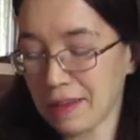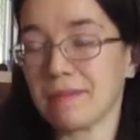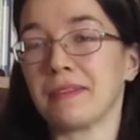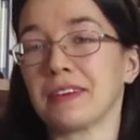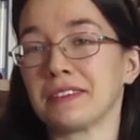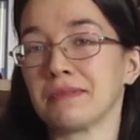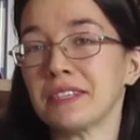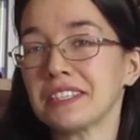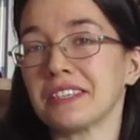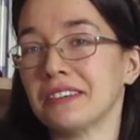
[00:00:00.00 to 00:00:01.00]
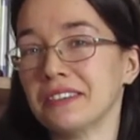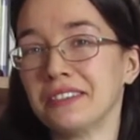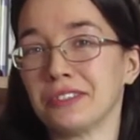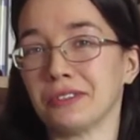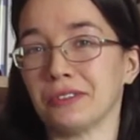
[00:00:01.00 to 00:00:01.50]
Because Mr.
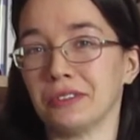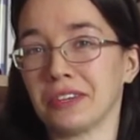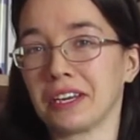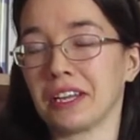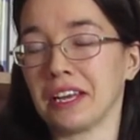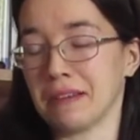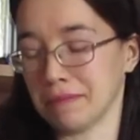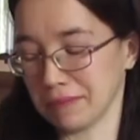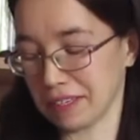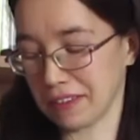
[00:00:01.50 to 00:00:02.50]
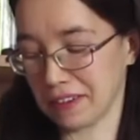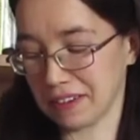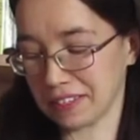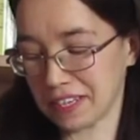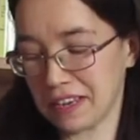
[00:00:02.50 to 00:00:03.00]
Earnshaw claimed that
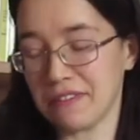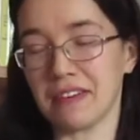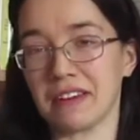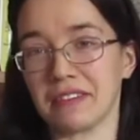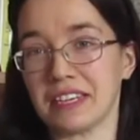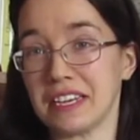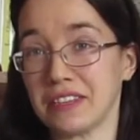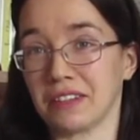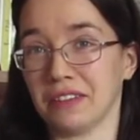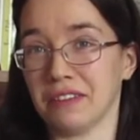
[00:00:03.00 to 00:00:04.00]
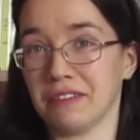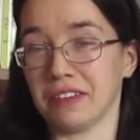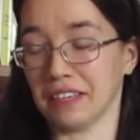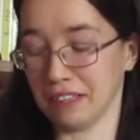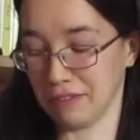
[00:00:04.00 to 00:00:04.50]
he found Heathcliff
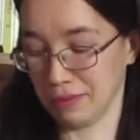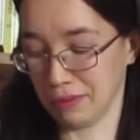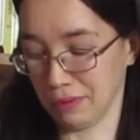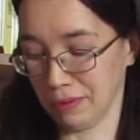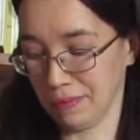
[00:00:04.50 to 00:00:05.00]
in Liverpool.